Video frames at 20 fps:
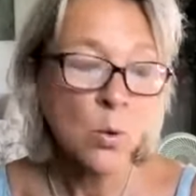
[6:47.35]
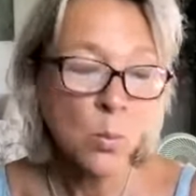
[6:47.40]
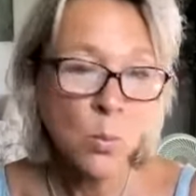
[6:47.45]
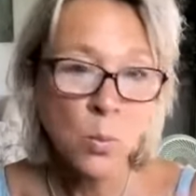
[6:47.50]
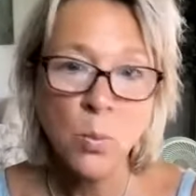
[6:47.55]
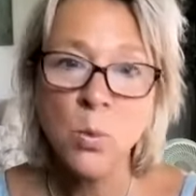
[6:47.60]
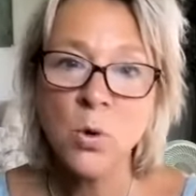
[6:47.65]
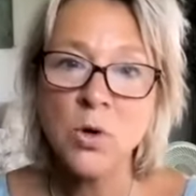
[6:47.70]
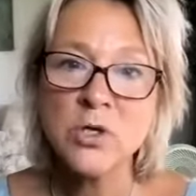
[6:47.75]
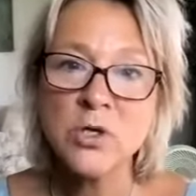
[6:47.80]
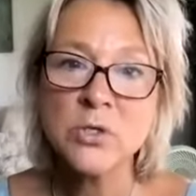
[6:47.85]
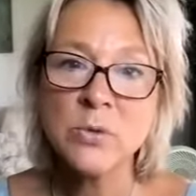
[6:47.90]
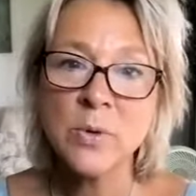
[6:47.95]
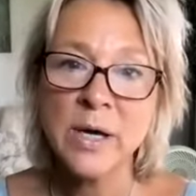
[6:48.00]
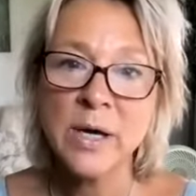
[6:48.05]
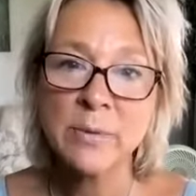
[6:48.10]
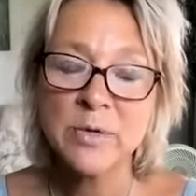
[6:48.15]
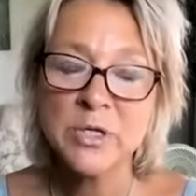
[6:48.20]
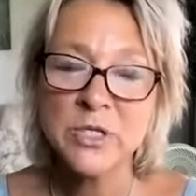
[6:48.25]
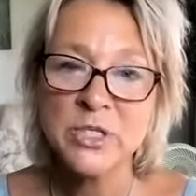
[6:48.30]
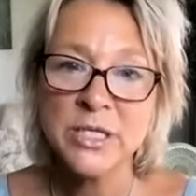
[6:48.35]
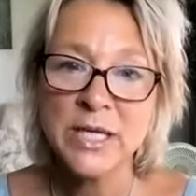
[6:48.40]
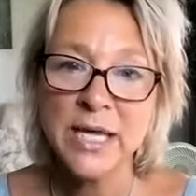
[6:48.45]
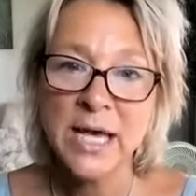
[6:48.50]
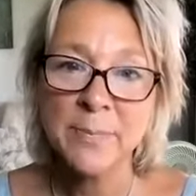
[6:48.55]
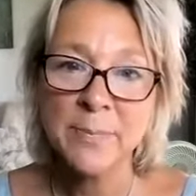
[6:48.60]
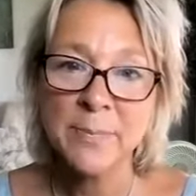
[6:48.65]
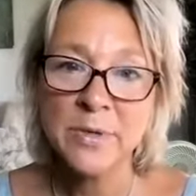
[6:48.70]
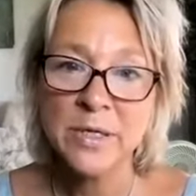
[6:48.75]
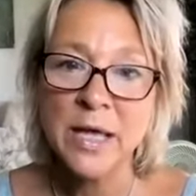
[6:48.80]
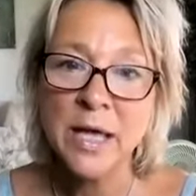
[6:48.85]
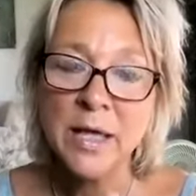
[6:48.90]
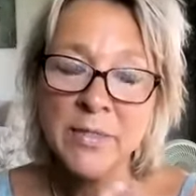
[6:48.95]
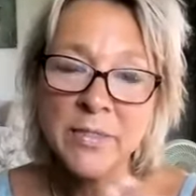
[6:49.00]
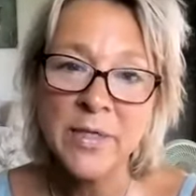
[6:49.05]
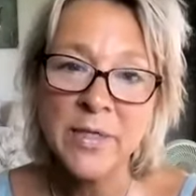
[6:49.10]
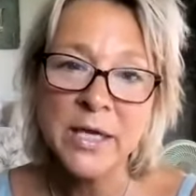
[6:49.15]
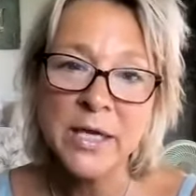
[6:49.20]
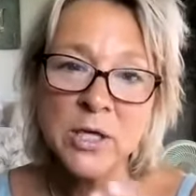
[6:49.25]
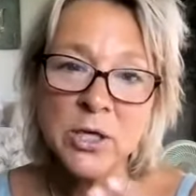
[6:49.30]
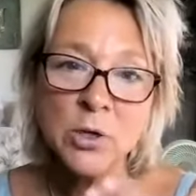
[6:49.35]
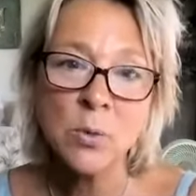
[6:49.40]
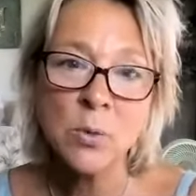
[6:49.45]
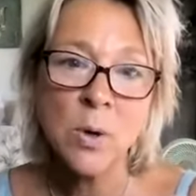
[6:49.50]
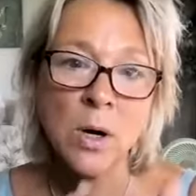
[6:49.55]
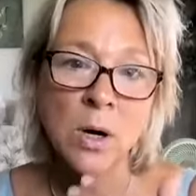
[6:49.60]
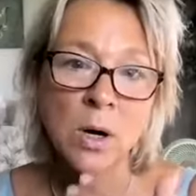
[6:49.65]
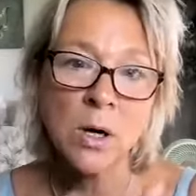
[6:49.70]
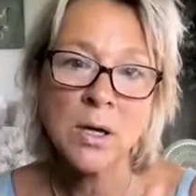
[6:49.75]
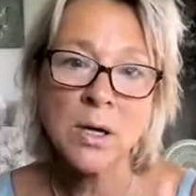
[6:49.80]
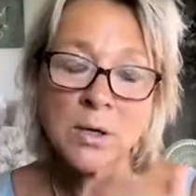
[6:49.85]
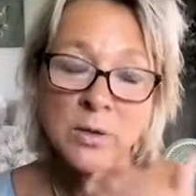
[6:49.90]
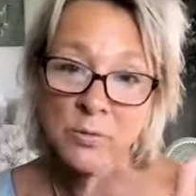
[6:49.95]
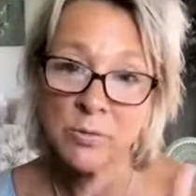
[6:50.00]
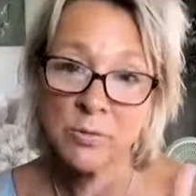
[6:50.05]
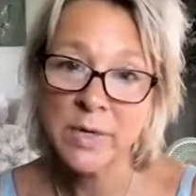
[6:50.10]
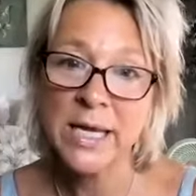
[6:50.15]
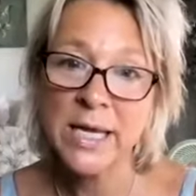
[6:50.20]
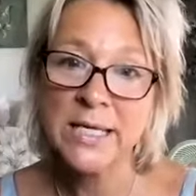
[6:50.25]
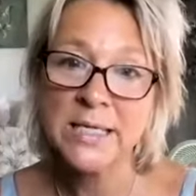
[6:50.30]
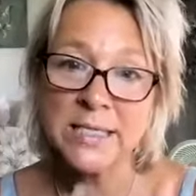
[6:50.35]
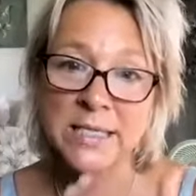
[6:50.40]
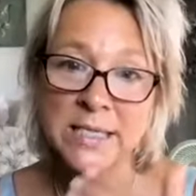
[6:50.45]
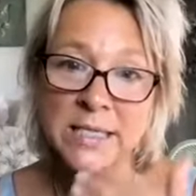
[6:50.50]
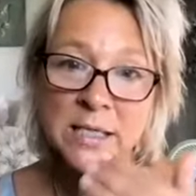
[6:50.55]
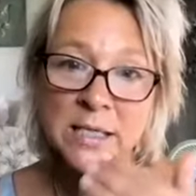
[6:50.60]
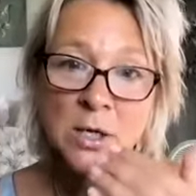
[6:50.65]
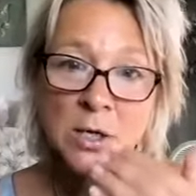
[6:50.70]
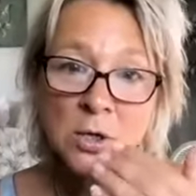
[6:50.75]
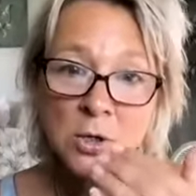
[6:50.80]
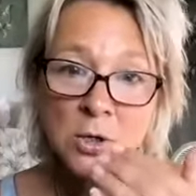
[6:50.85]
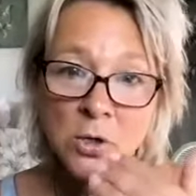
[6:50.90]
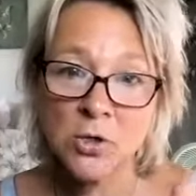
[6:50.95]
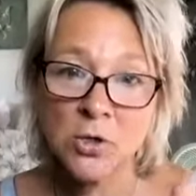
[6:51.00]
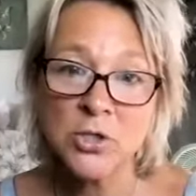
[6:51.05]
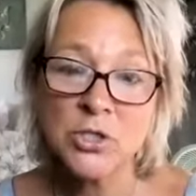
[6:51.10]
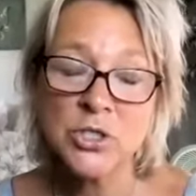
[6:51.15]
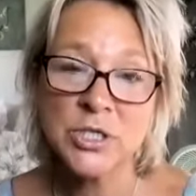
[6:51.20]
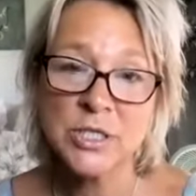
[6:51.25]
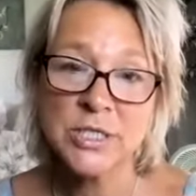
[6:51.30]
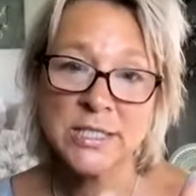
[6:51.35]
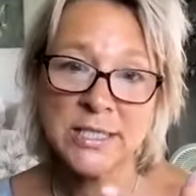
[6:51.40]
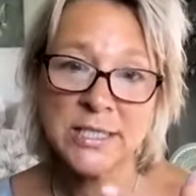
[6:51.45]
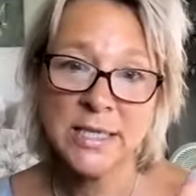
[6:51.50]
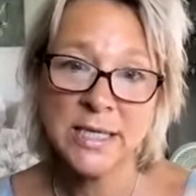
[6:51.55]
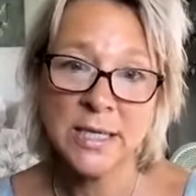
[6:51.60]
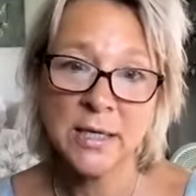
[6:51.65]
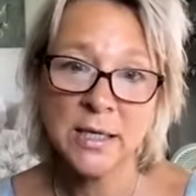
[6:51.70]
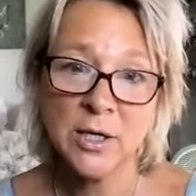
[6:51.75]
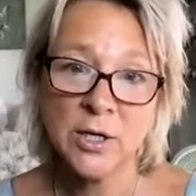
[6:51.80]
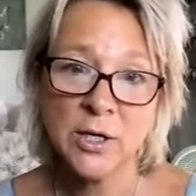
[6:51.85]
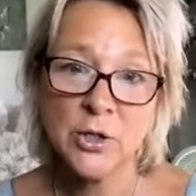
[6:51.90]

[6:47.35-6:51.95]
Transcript: What do I wish to happen? And then you are creating consciously,